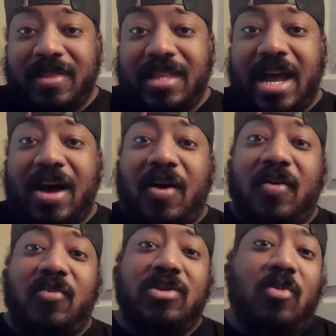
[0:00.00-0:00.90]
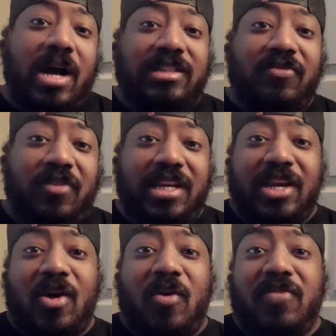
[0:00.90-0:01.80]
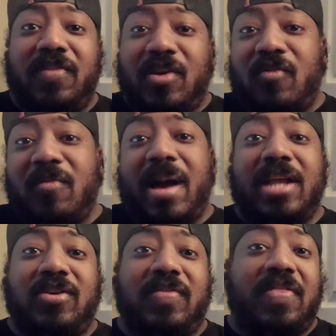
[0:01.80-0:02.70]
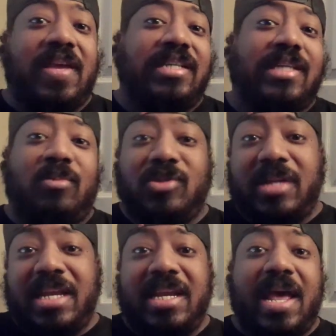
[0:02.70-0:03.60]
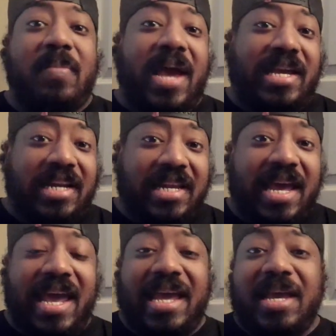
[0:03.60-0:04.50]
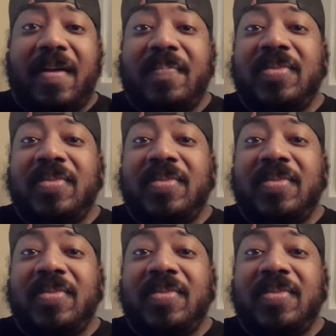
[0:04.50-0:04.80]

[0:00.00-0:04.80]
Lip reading: Now, when you watch the video reminds you of the things that was on the internet back in the day.